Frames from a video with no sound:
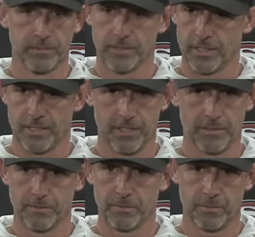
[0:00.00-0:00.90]

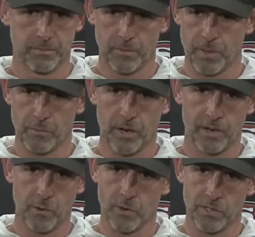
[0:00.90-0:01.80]
Um, I mean, they brought
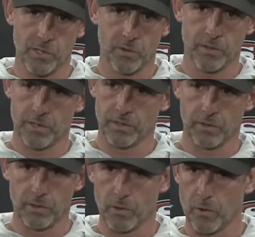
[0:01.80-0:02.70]
in a one score there in
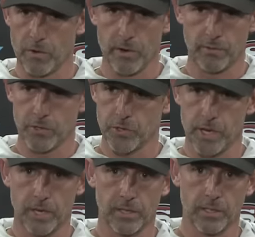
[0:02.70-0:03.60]
the third quarter after
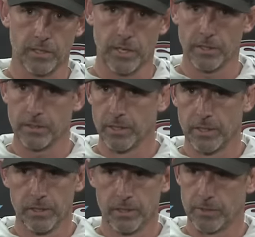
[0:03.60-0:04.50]
Dre got kicked out.
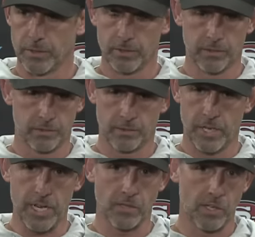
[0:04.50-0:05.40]
Um, there was
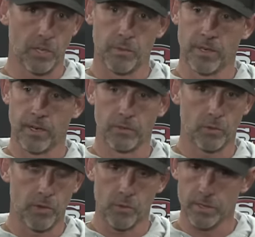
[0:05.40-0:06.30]
easily could have been down
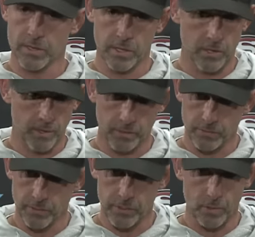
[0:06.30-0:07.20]
21 to zero after the
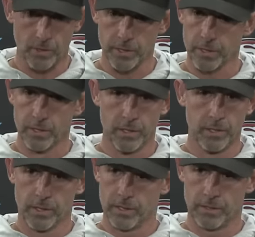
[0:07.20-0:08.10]
first quarter.
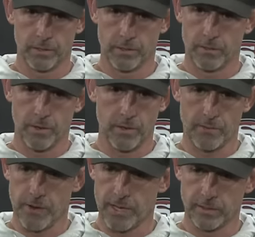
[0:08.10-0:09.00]
Uh, there's a very
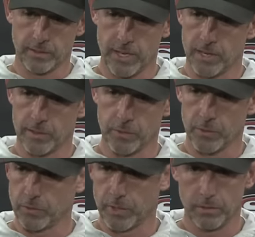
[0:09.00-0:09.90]
fine line there
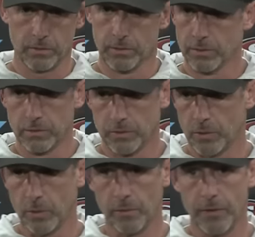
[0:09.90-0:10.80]
between
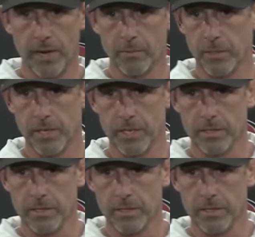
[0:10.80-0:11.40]
two to five plays,